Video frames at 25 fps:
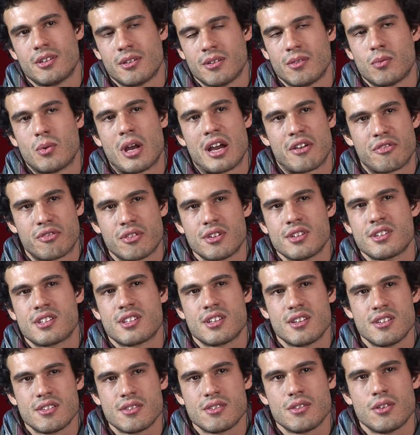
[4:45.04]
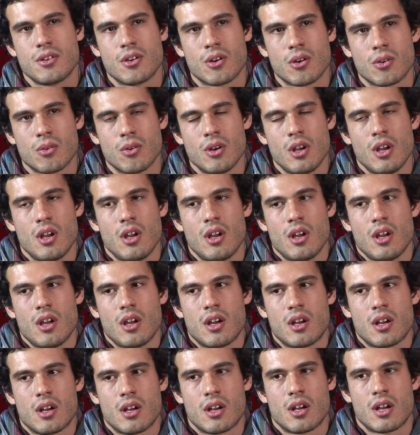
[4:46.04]
references, you know.
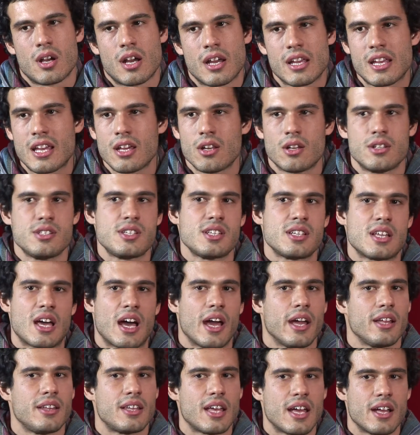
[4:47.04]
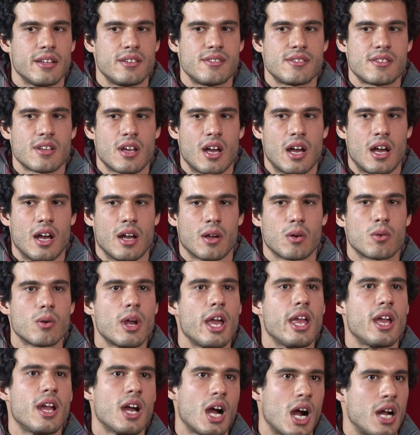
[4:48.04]
I cannot deny that
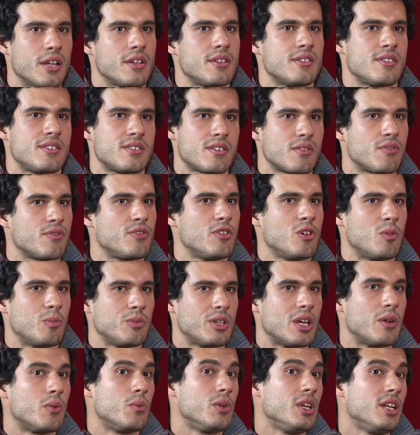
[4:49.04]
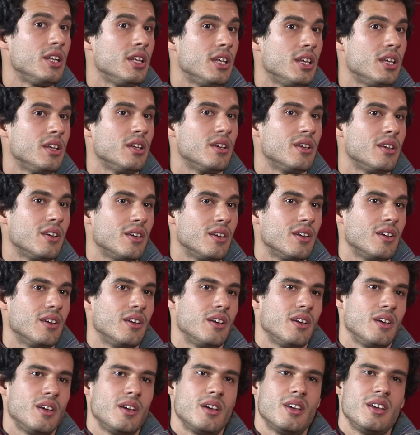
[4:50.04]
Grey Gardens is a film that really,
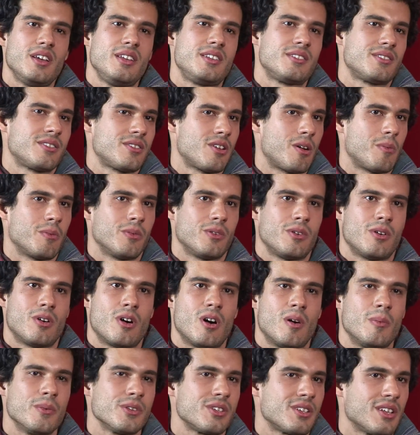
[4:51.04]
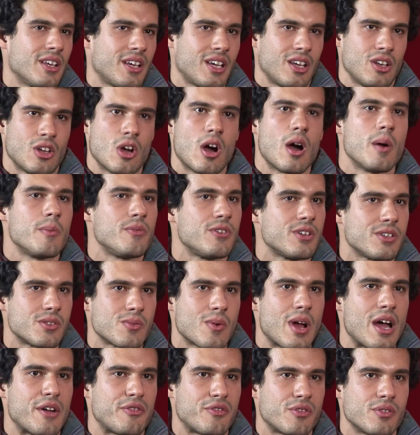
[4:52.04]
it's some almost like an obvious
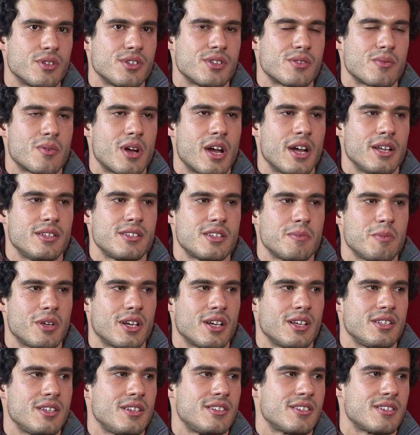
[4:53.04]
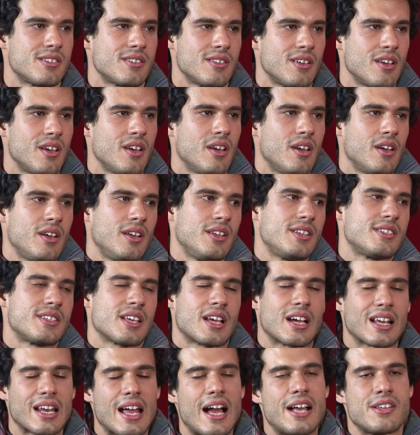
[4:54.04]
reference, right? Because it's
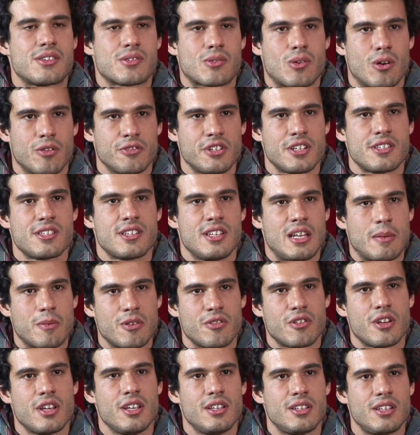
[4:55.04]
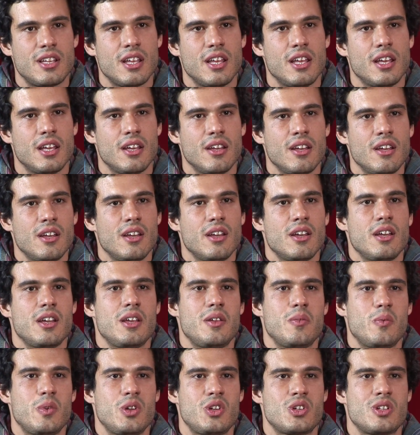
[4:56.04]
a classical of the cinema verite
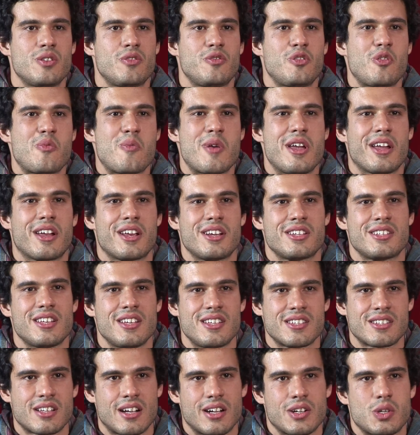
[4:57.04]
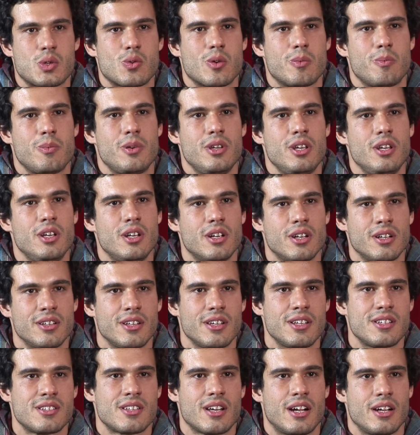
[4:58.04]
in which the filmmakers, they start to appear and
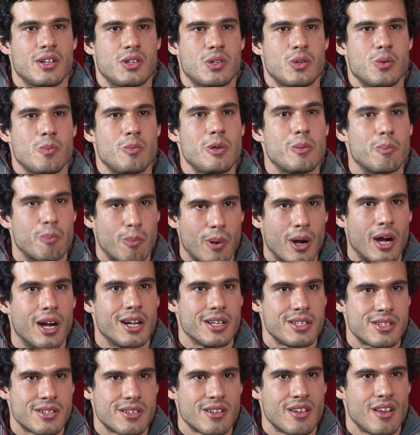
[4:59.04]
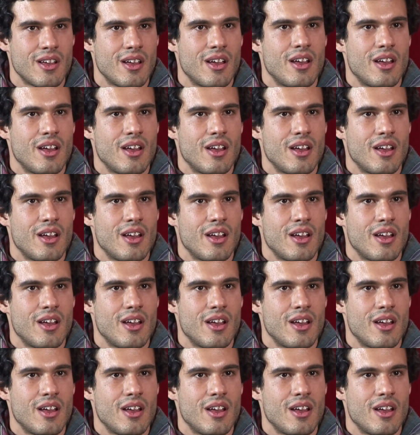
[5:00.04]
they start to be part